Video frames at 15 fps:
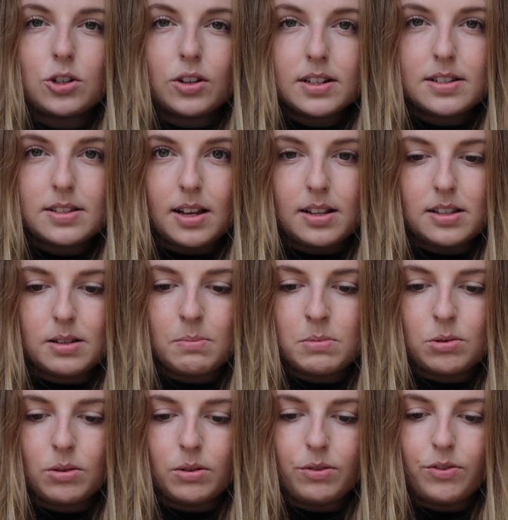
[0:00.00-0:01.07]
sure it's, it's some
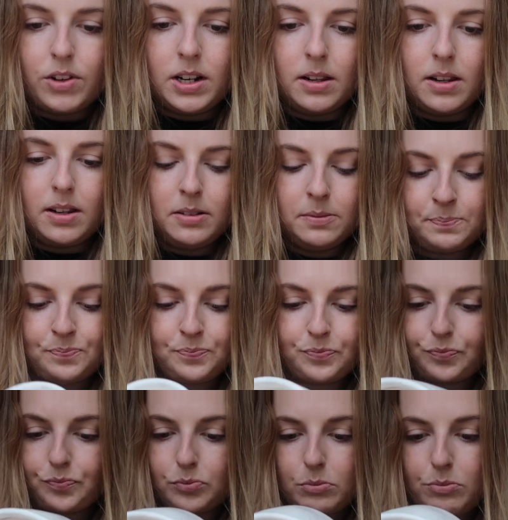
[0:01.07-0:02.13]
sort of vanilla.
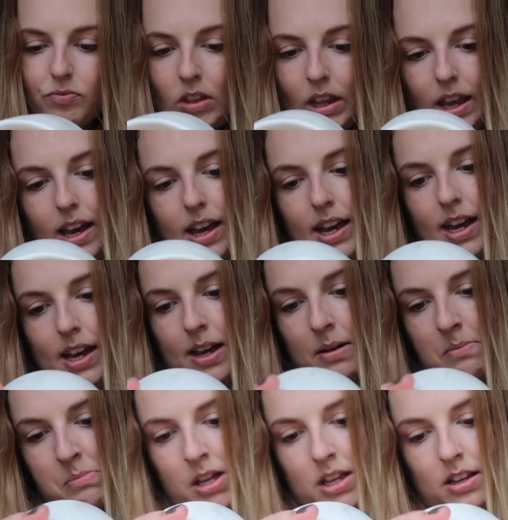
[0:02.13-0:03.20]

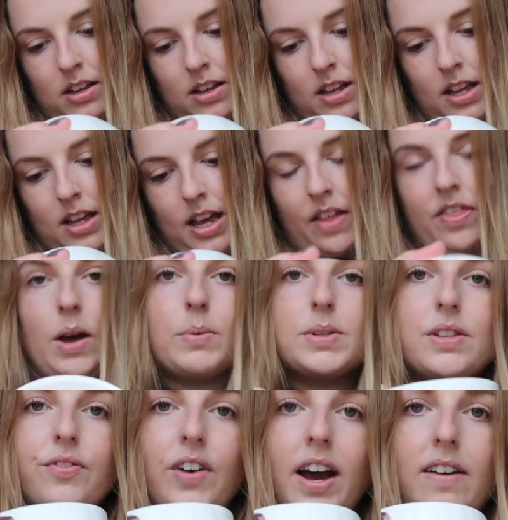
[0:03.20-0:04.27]
Um, and that
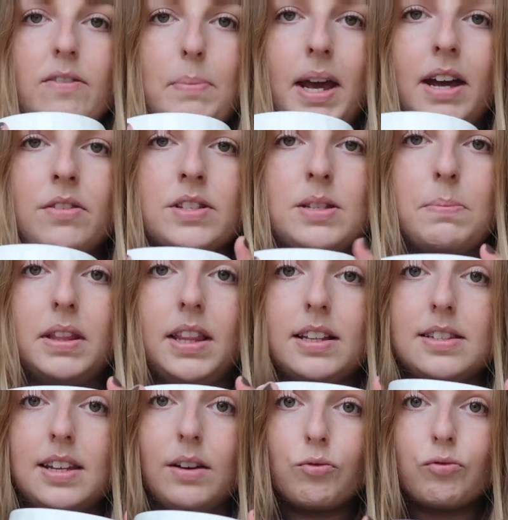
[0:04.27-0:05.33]
was five pounds, but
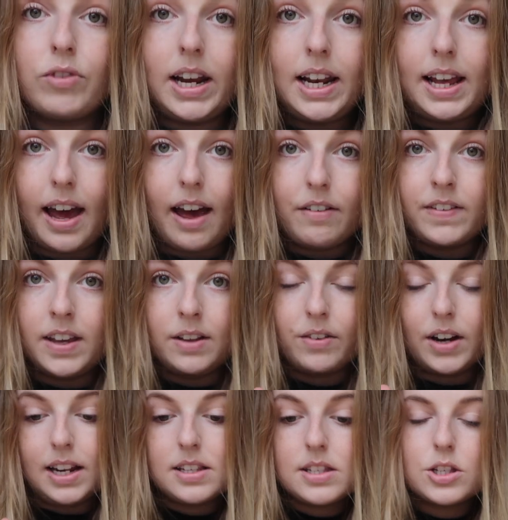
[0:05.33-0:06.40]
that's like really heavy,
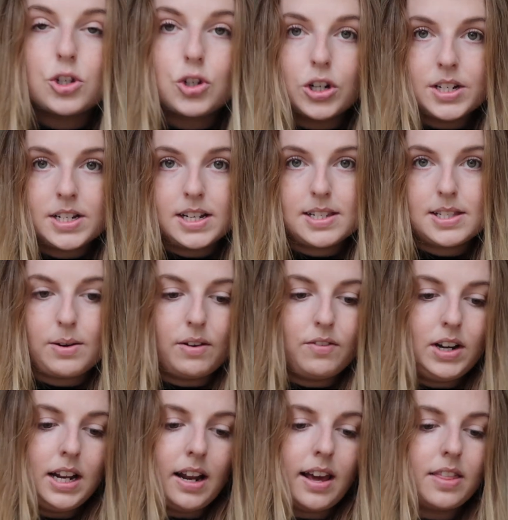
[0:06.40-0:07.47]
really sturdy, so I
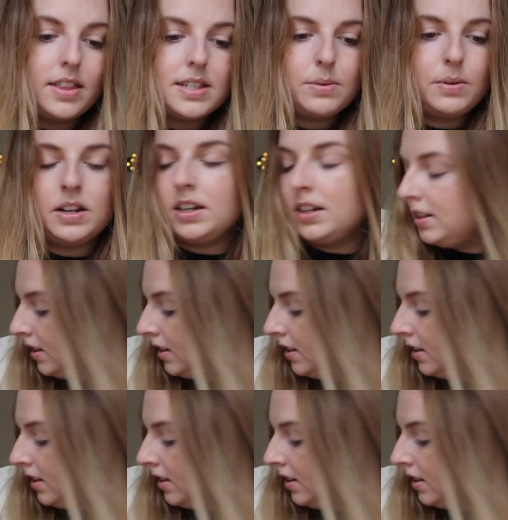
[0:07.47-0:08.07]
really like this one.